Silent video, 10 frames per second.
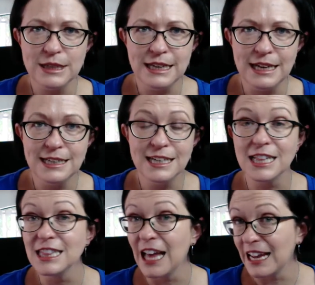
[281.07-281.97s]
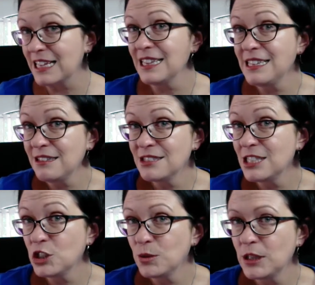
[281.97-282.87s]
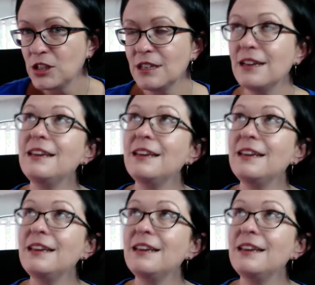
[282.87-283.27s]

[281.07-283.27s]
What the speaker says: need in a likely situation?